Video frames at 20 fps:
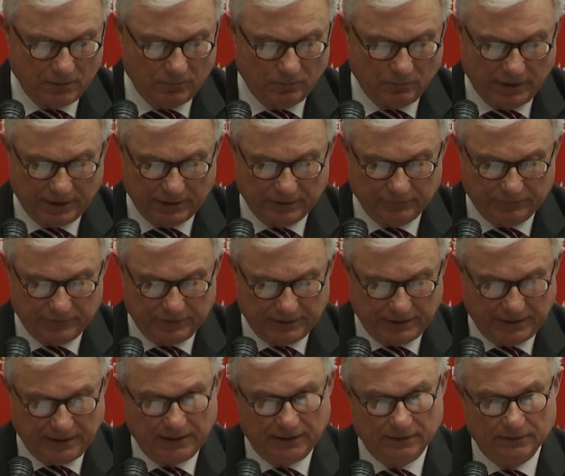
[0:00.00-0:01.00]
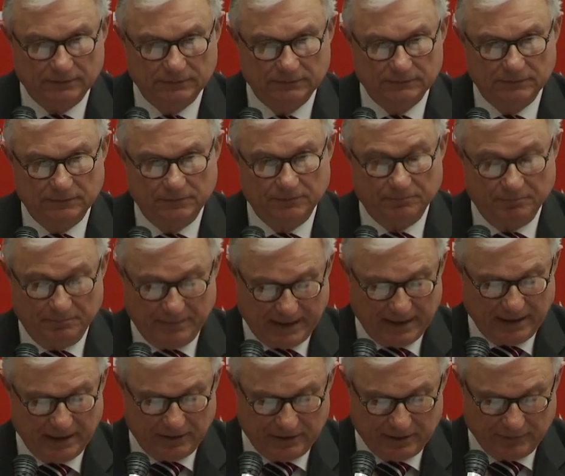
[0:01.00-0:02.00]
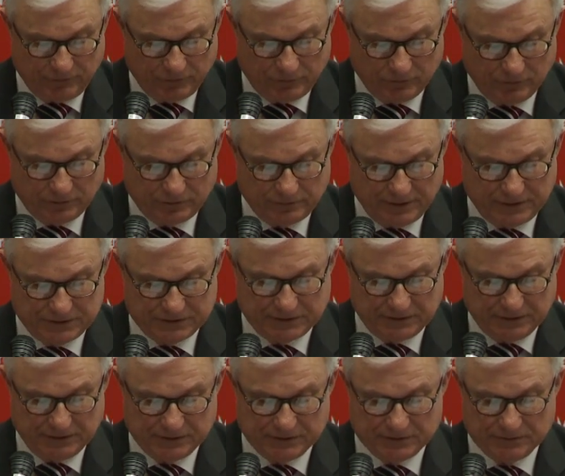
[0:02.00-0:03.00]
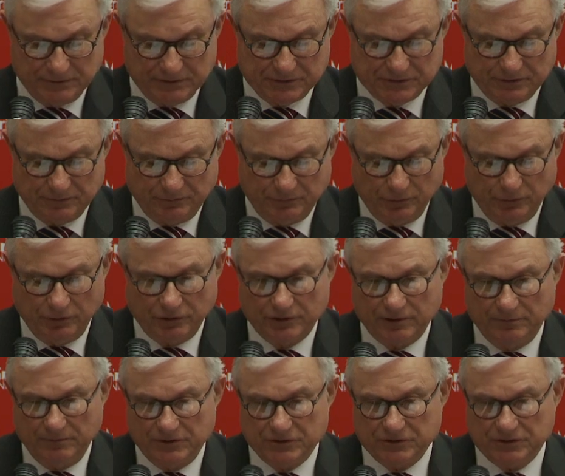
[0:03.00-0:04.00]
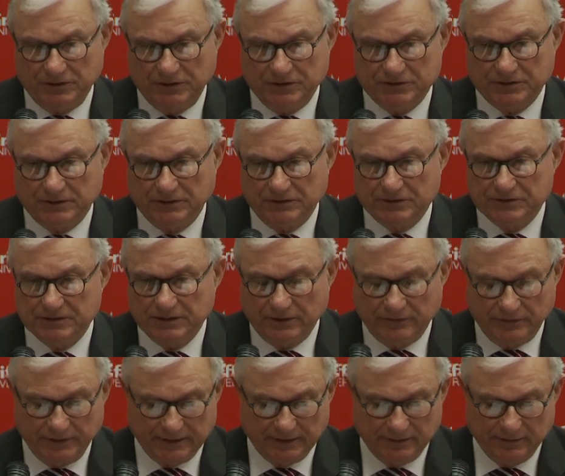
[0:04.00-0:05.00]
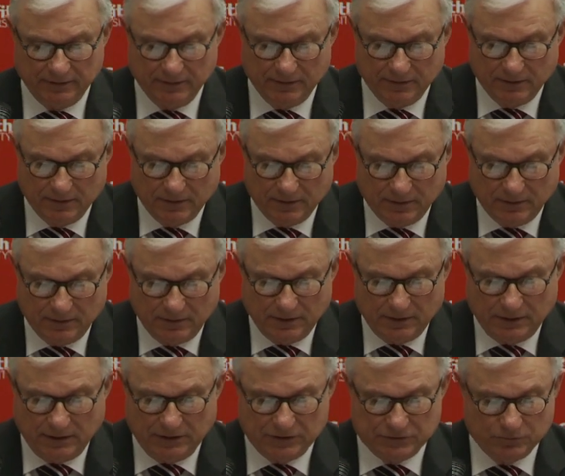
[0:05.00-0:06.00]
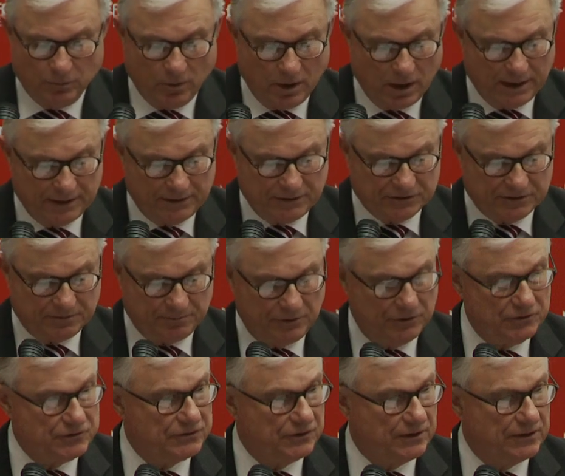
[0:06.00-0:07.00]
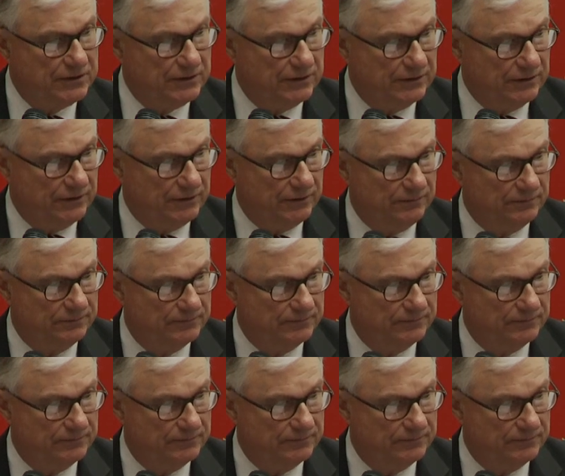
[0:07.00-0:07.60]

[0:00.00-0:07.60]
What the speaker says: One of the many difficult questions which the Royal Commission is considering is, why does abuse occur?